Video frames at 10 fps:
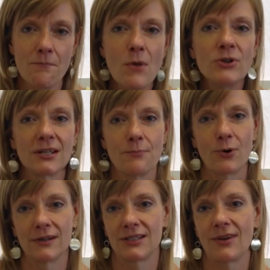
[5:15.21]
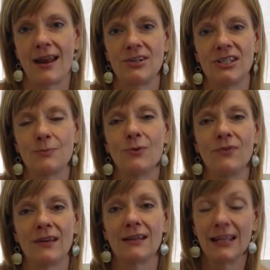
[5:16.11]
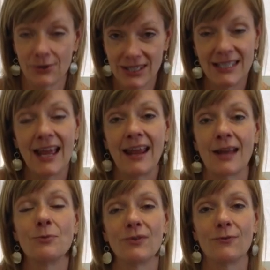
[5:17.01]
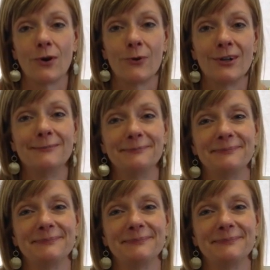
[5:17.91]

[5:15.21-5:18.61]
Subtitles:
most important strategies moving today and moving forward.